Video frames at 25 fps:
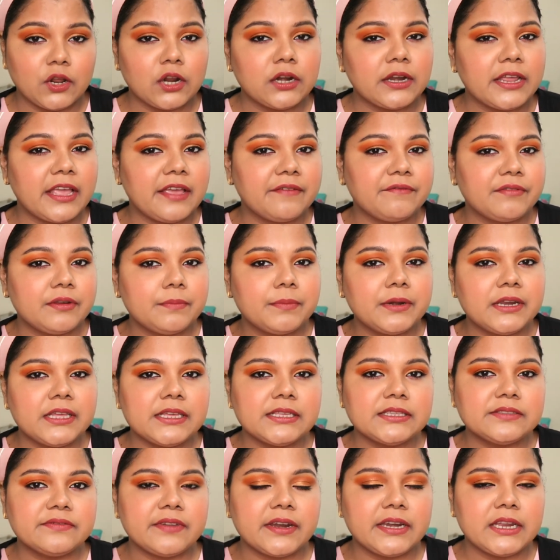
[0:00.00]
Not
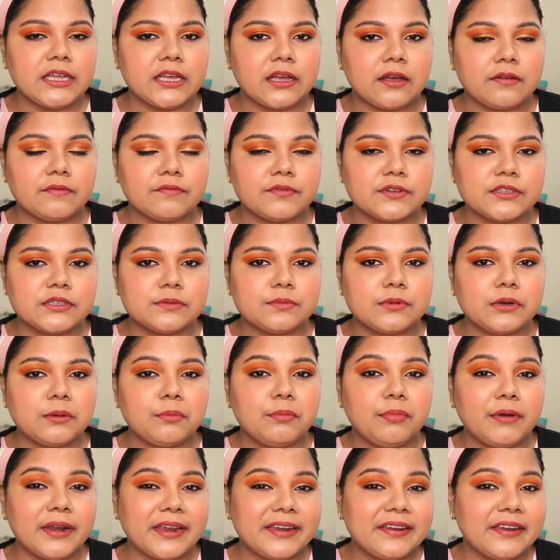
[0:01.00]
everybody is very comfortable
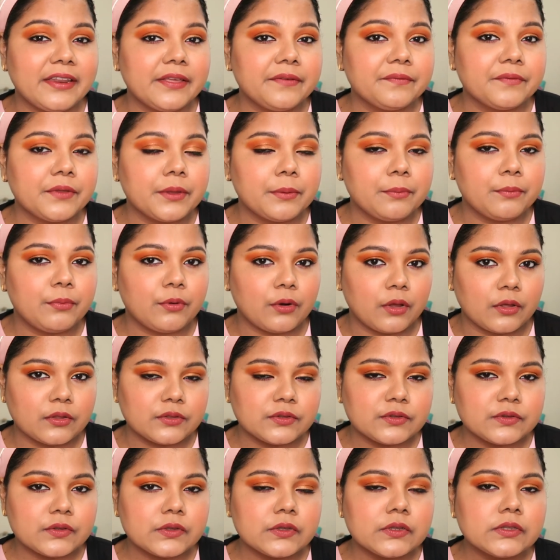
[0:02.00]
blending their
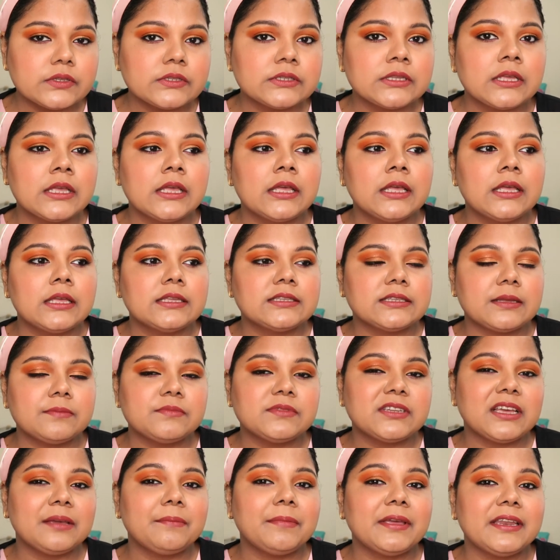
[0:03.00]
bronzers.
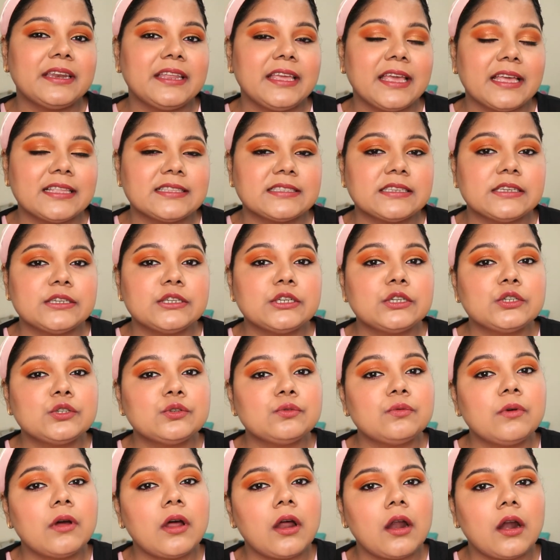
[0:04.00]
Sometimes it gets a little
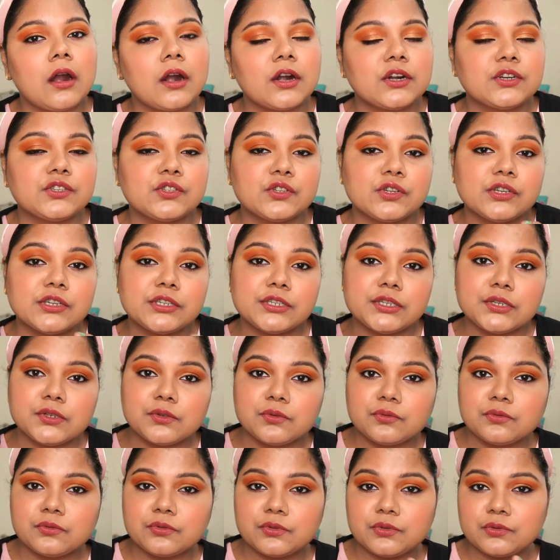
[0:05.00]
too harsh, a
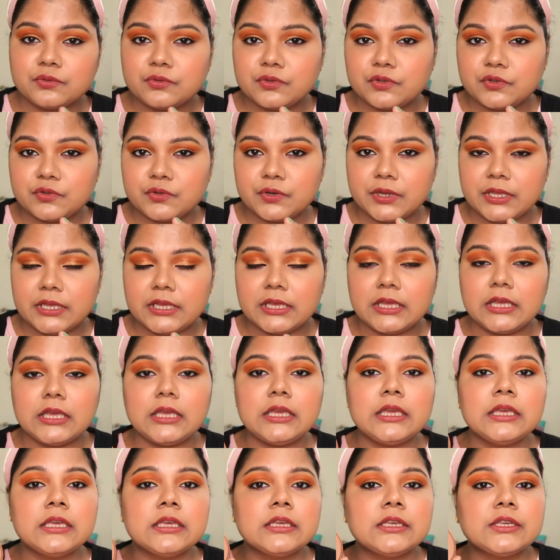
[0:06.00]
little too
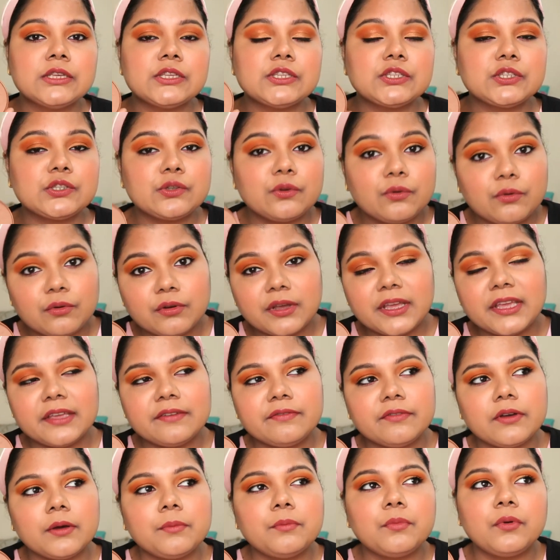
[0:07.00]
streaky. So
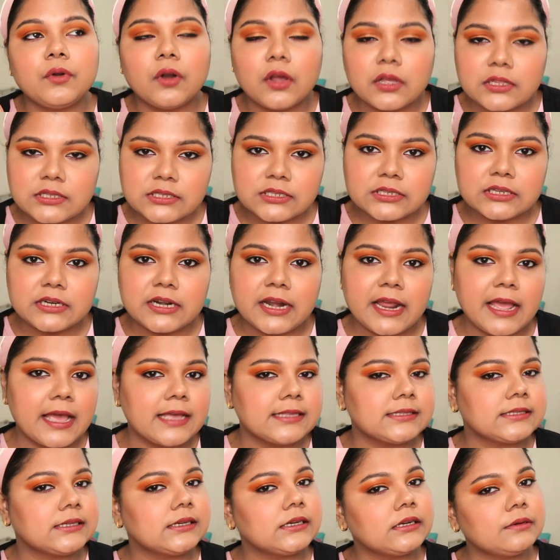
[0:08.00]
if a bronzer
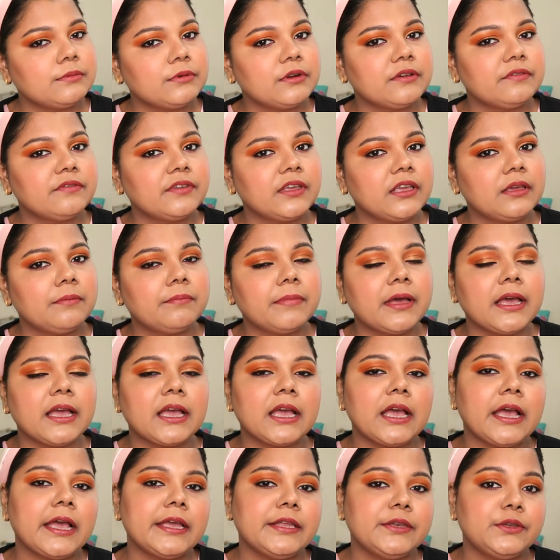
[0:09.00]
has a little bit of
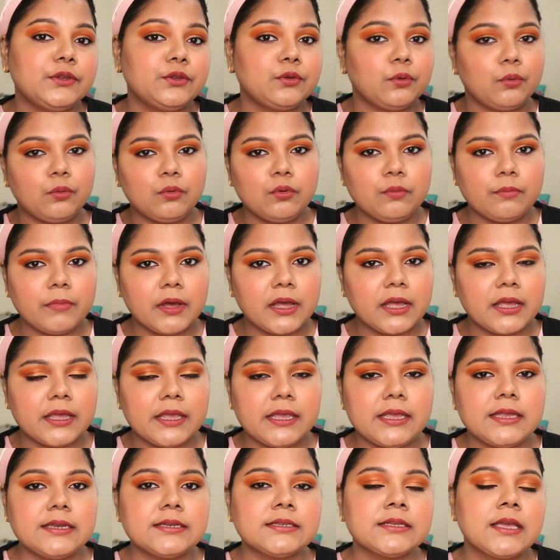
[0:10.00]
kickback, I don't
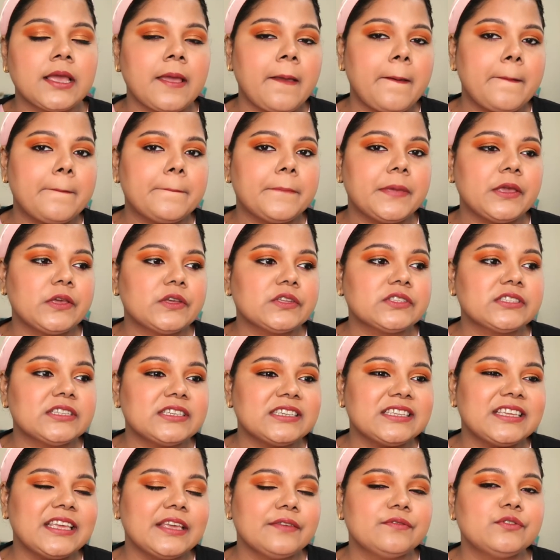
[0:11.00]
mind, because
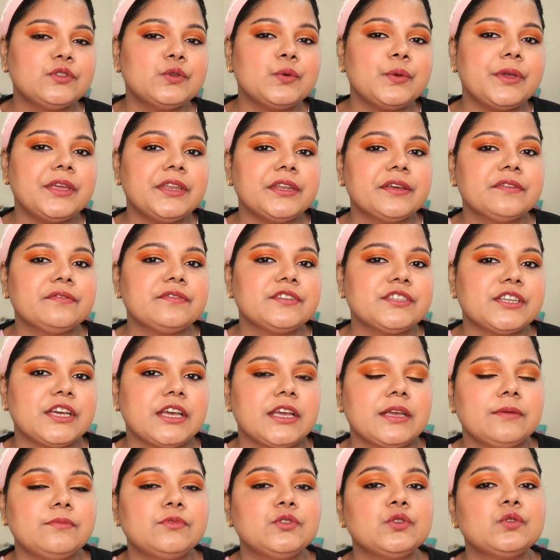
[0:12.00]
it gives you enough
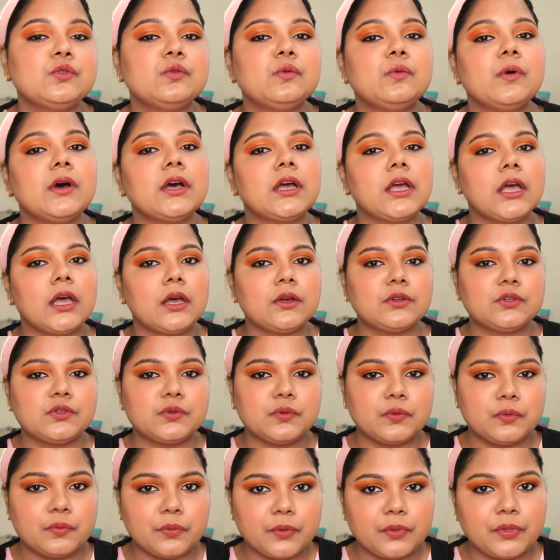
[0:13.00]
time to work out
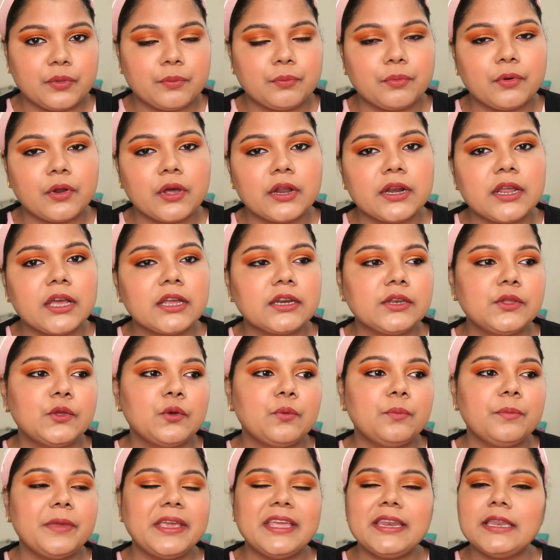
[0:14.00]
with the product.
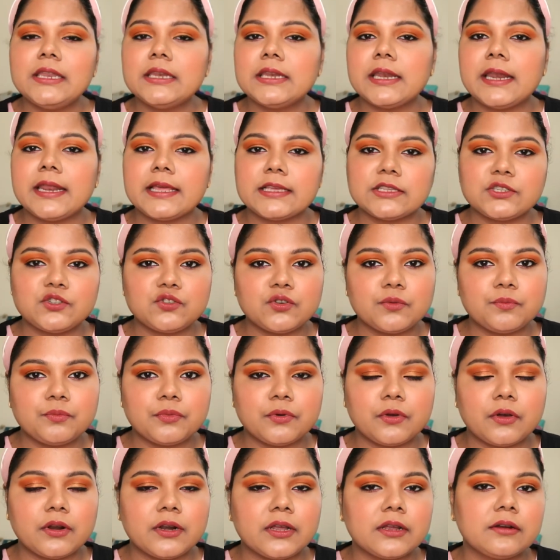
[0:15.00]
You may need an extra
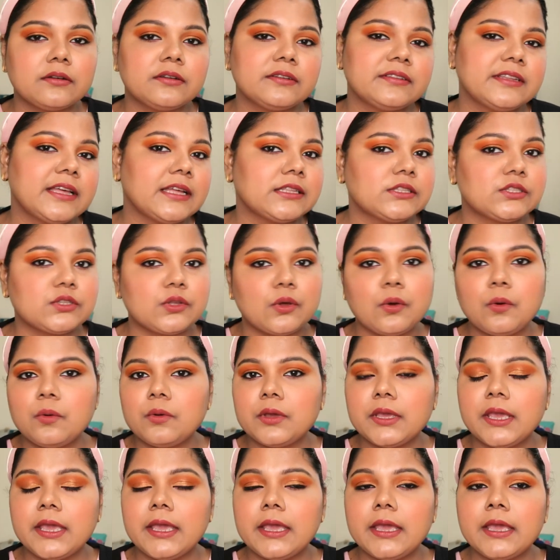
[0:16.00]
product, that's
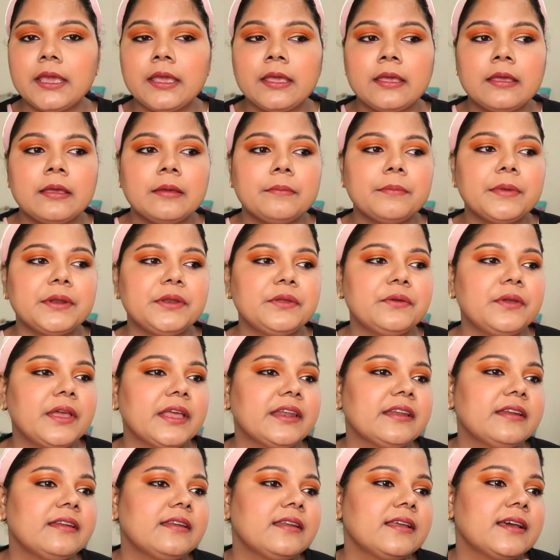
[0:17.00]
okay, but you
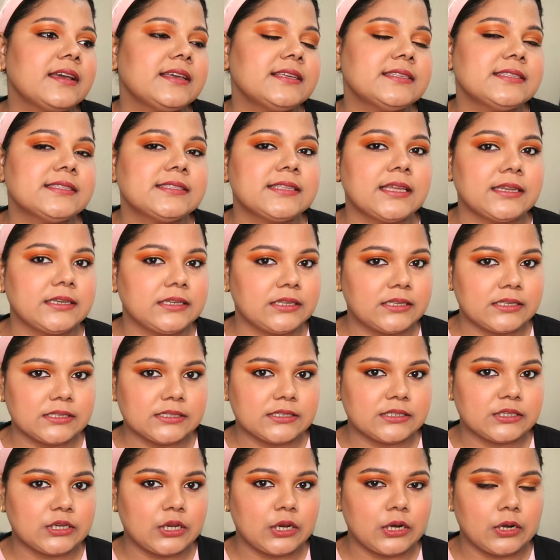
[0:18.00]
get a nice
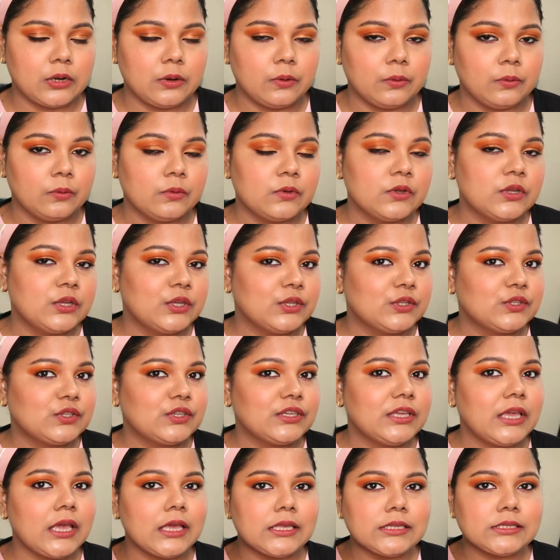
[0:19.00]
sun-kissed glow.
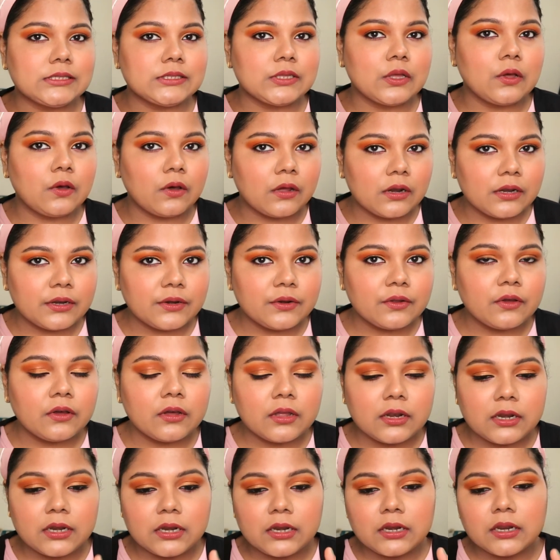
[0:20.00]
So yes, all in
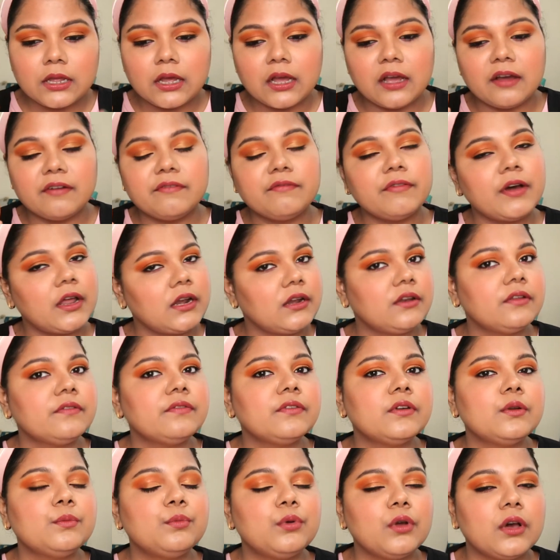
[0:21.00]
all, a
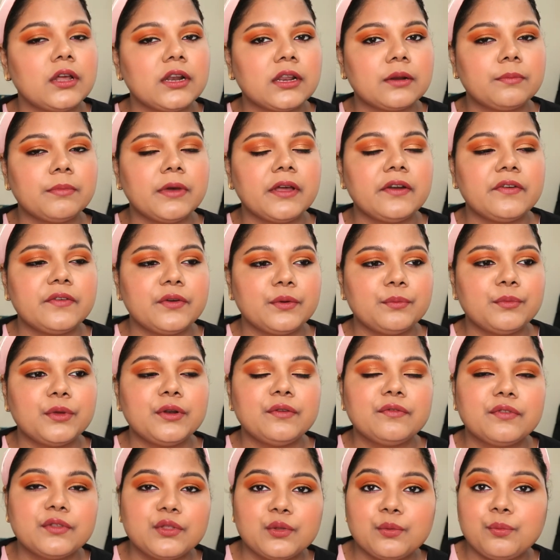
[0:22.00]
wonderful product by
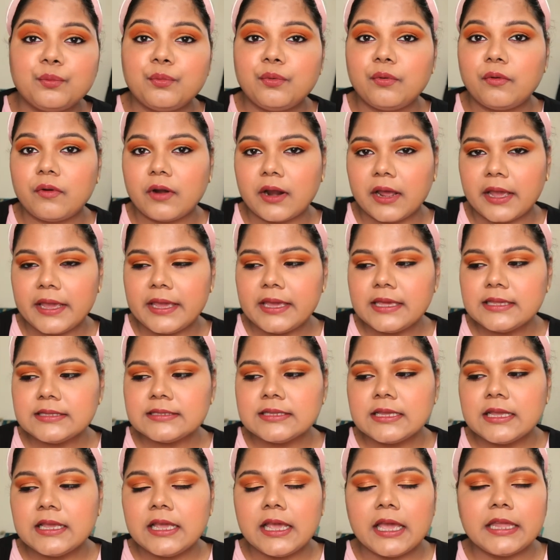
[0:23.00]
Rimmel for the
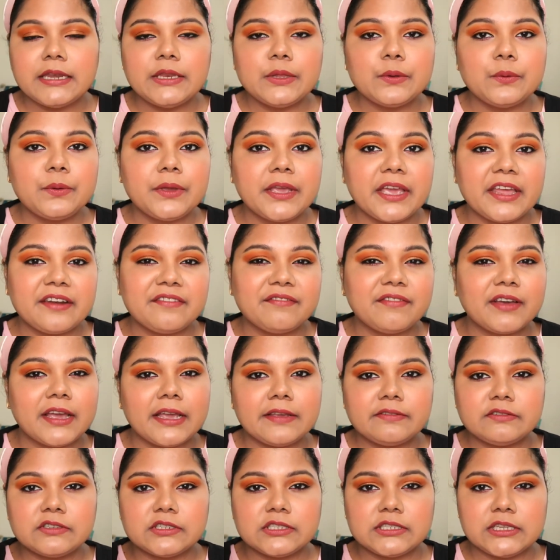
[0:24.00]
price, and you get
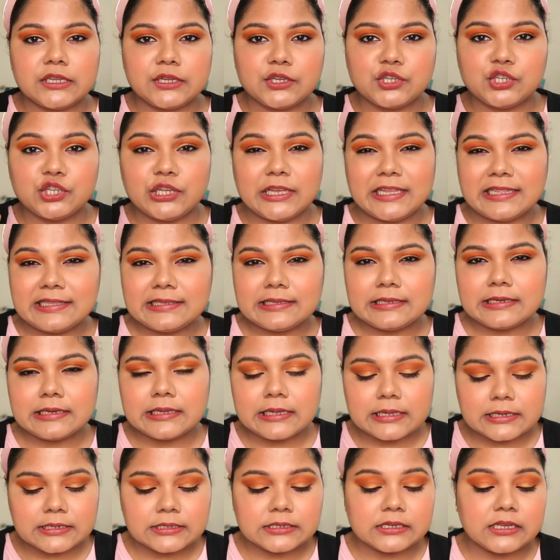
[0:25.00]
5 to 6 shades in
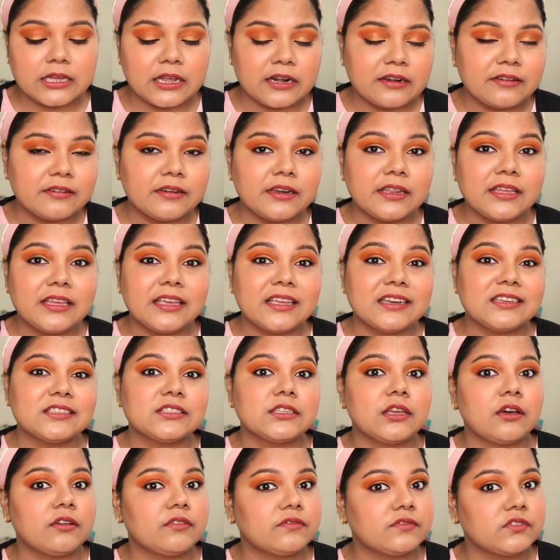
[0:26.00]
it. Currently it
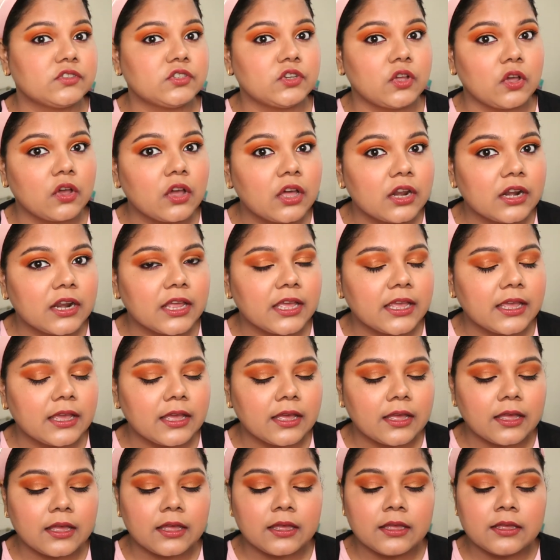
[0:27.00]
is out of stock on my
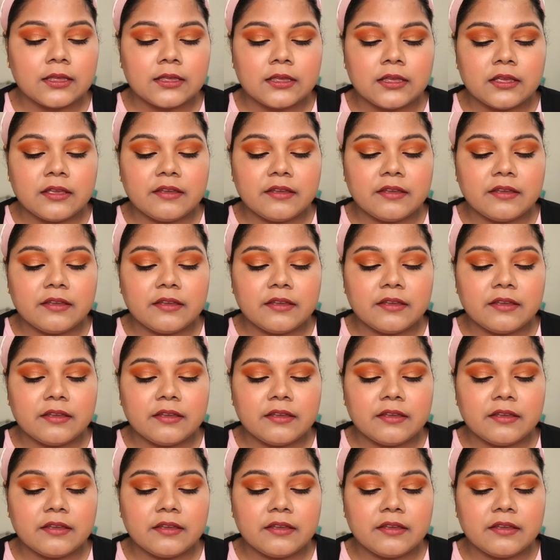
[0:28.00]
car.